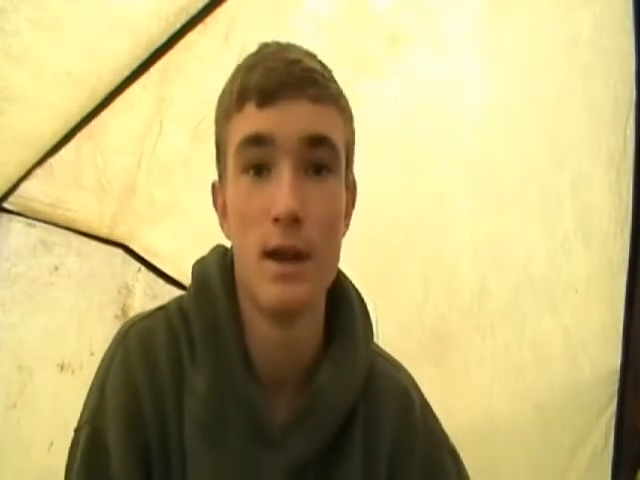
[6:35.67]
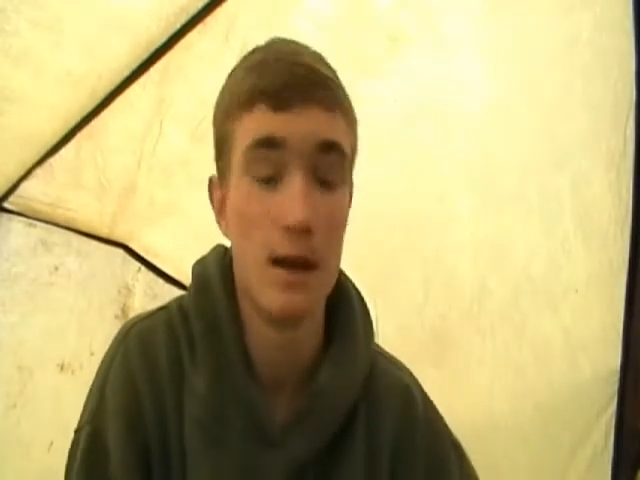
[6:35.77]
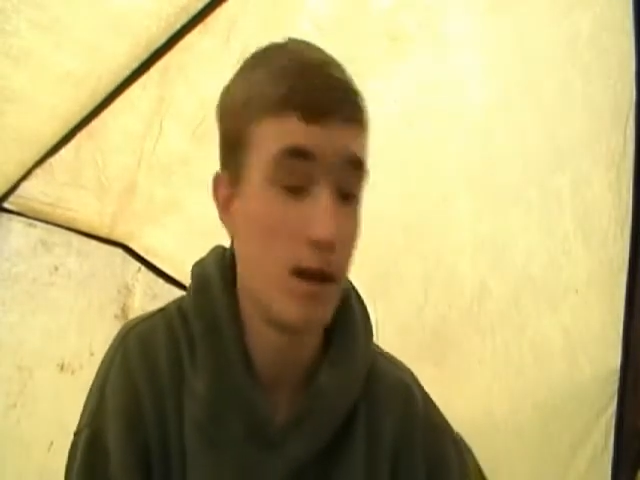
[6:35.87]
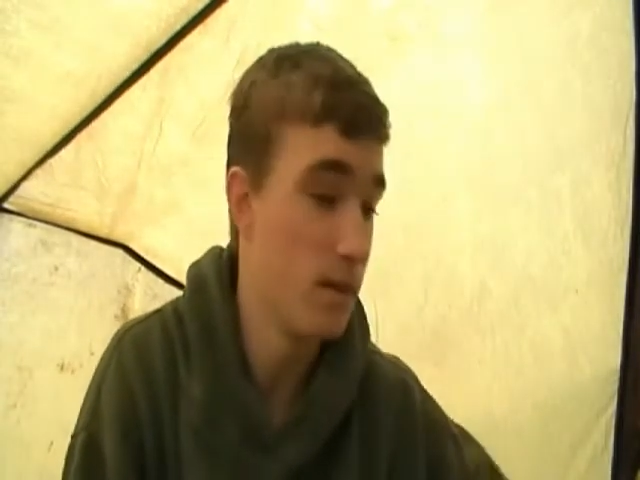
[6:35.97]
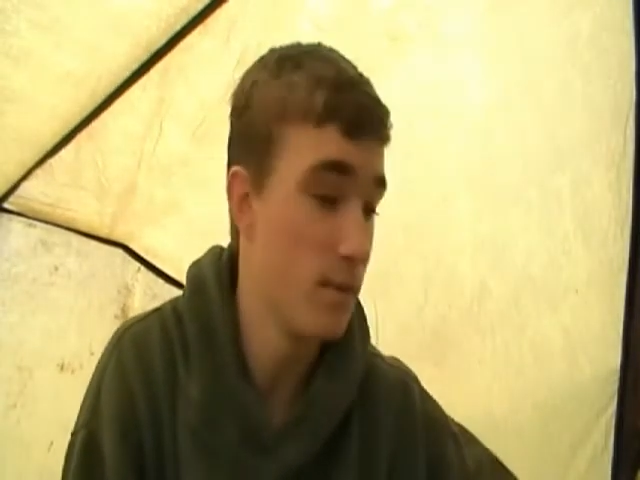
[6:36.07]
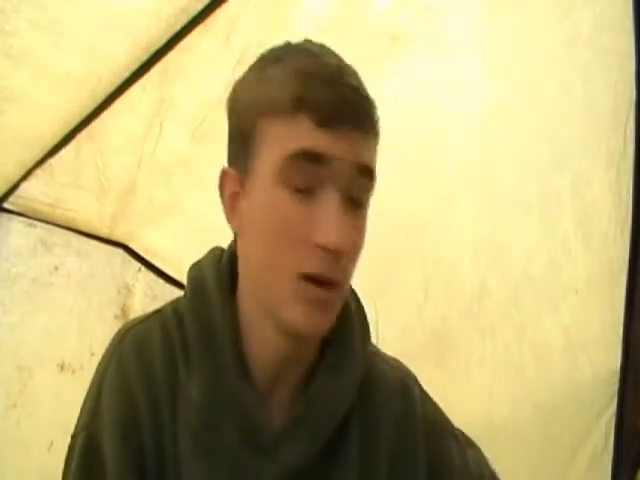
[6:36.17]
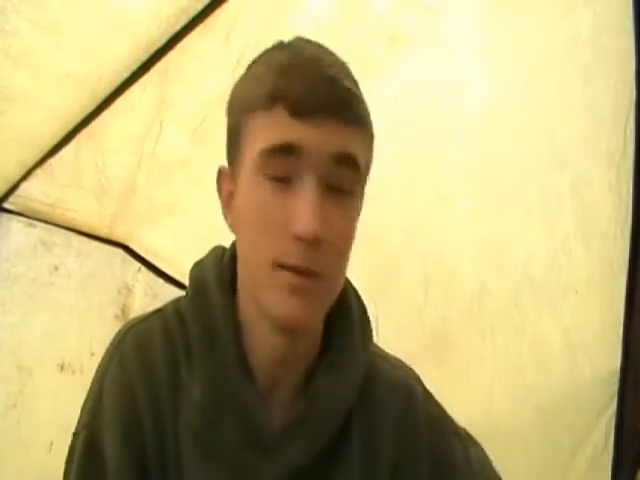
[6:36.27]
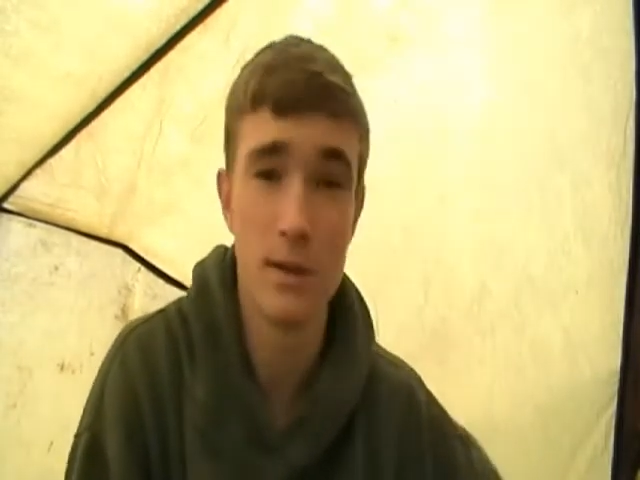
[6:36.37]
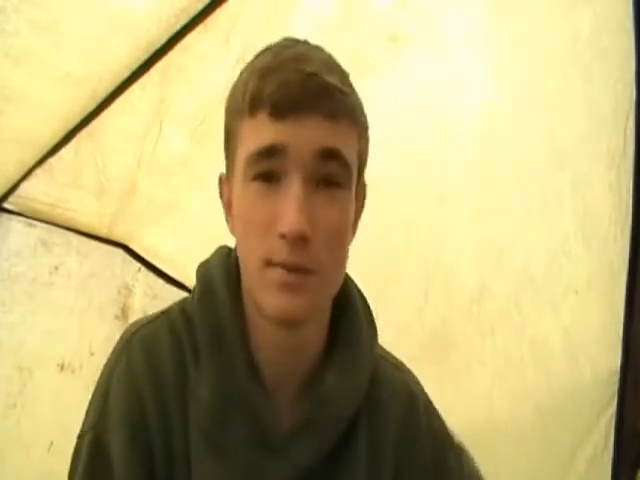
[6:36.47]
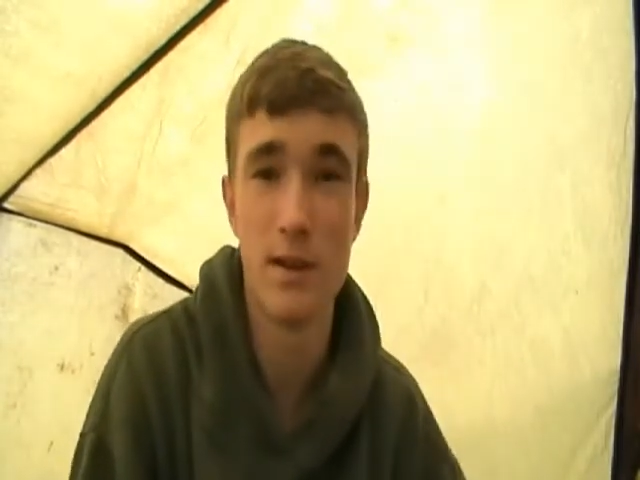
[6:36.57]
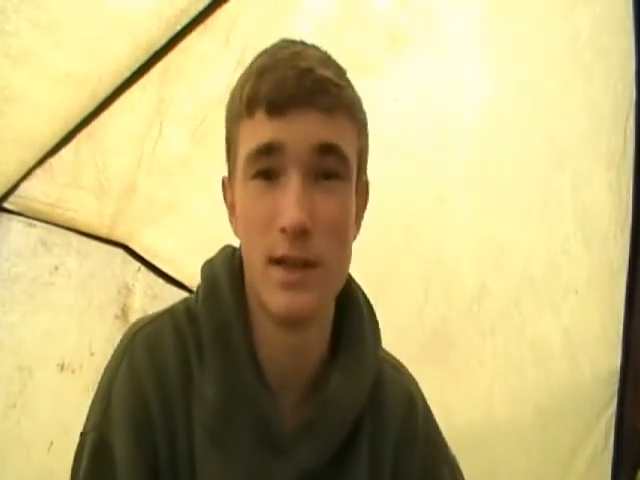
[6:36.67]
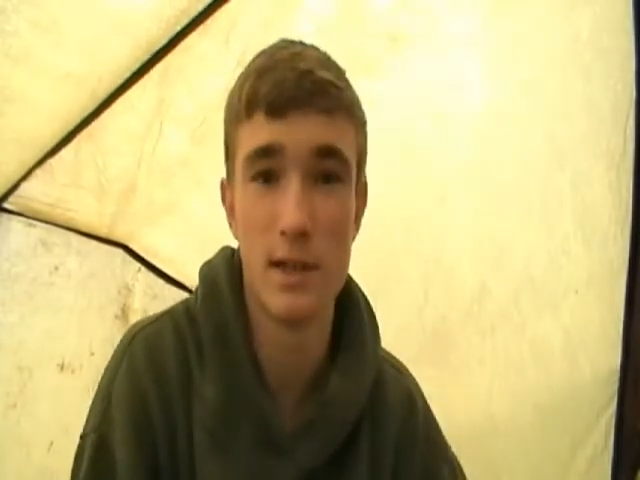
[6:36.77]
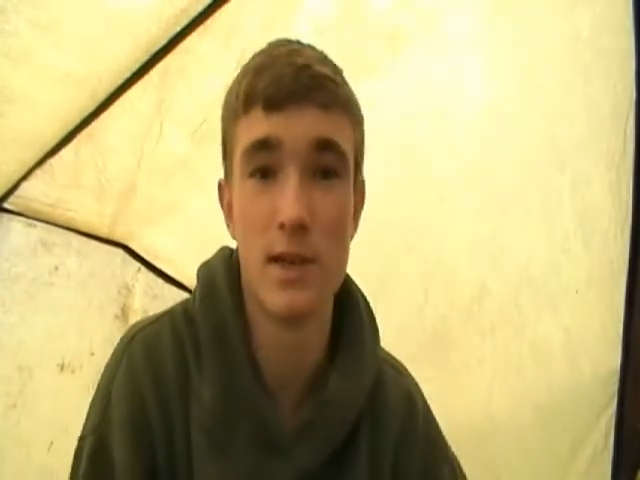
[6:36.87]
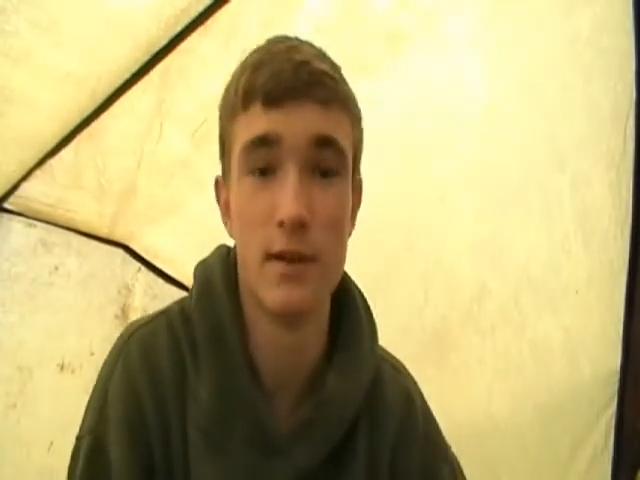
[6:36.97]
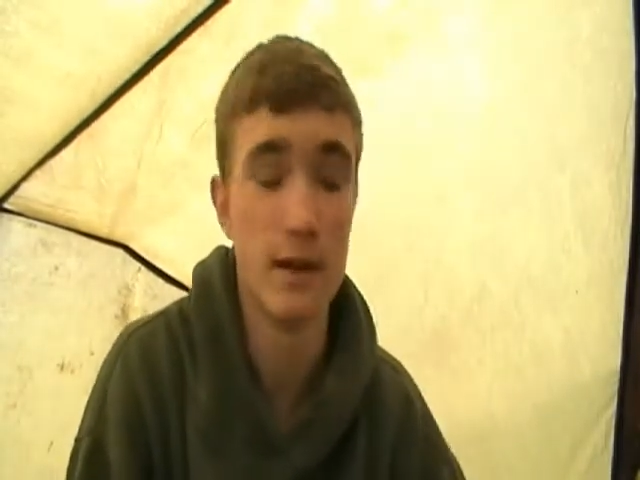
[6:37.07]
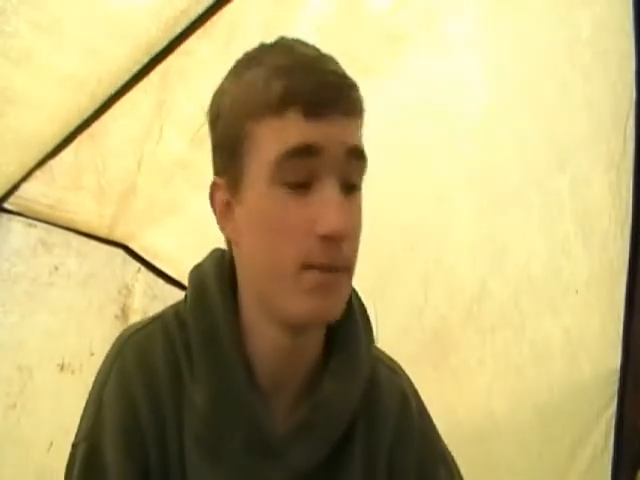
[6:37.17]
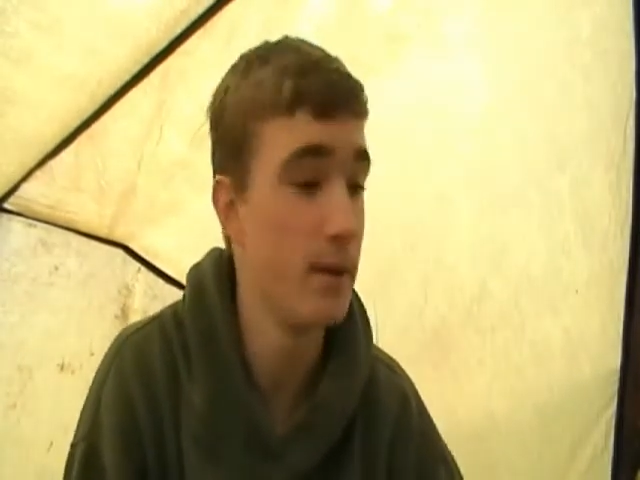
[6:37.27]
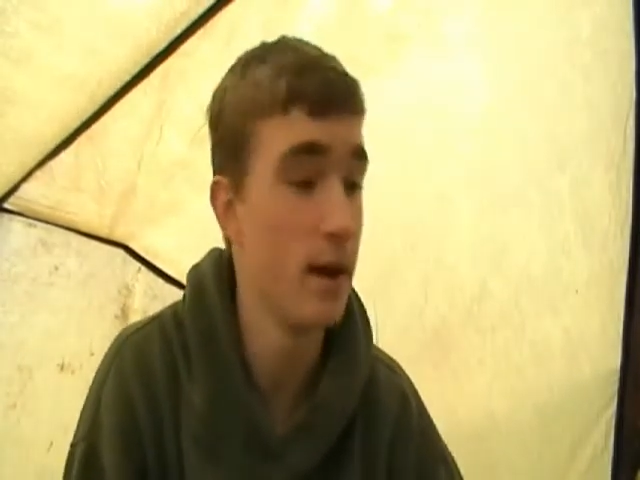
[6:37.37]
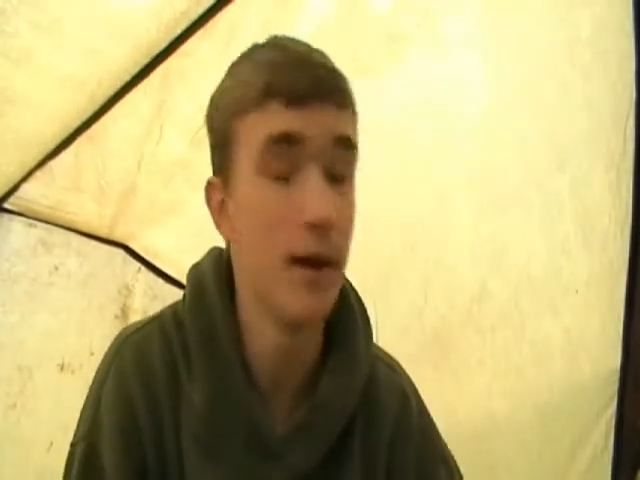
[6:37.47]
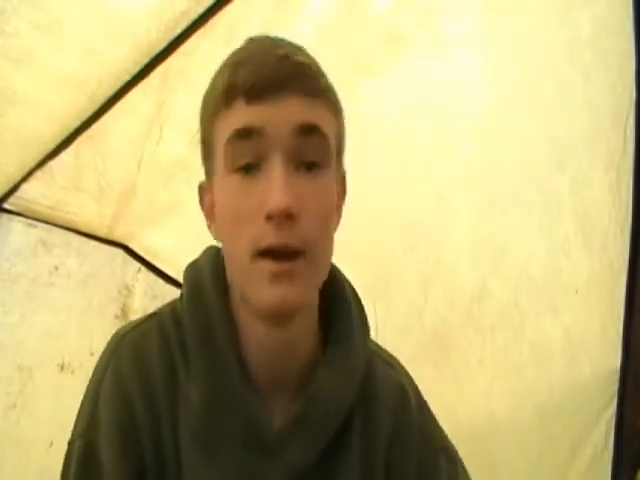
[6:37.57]
And the bottom is really silty,
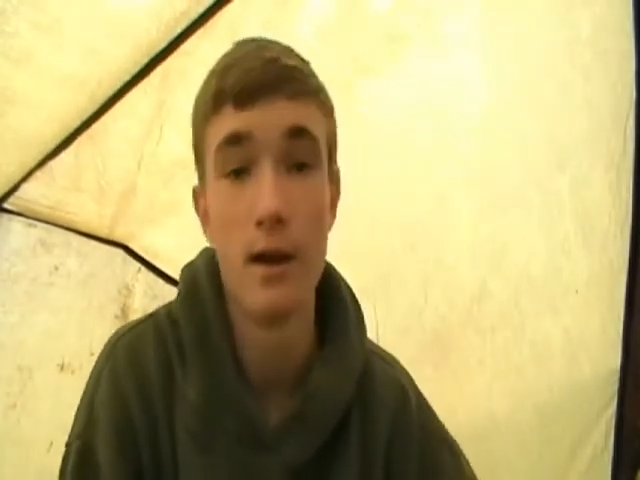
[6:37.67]
but